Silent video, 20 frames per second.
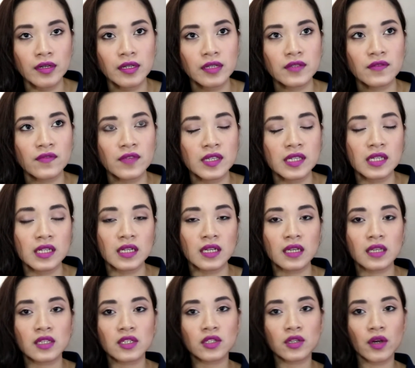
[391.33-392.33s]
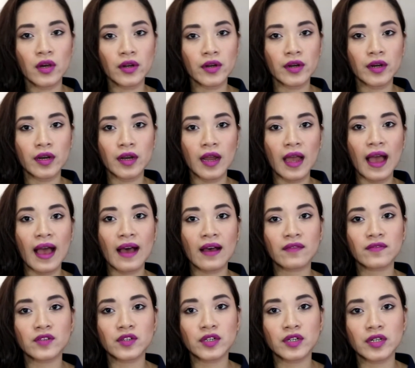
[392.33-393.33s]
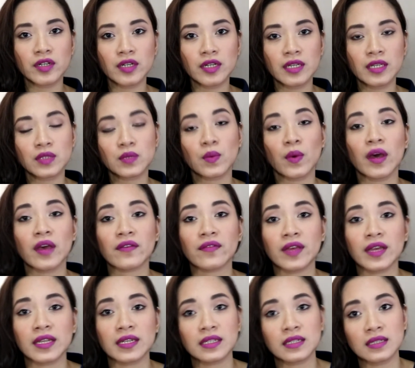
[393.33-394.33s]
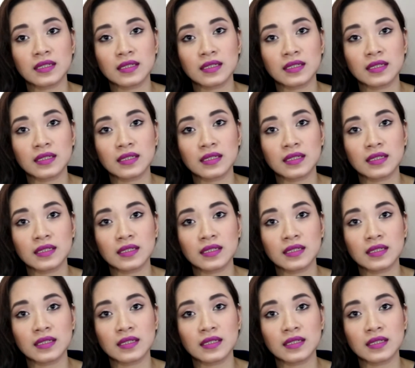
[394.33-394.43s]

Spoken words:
is visiting his daughter after his wife had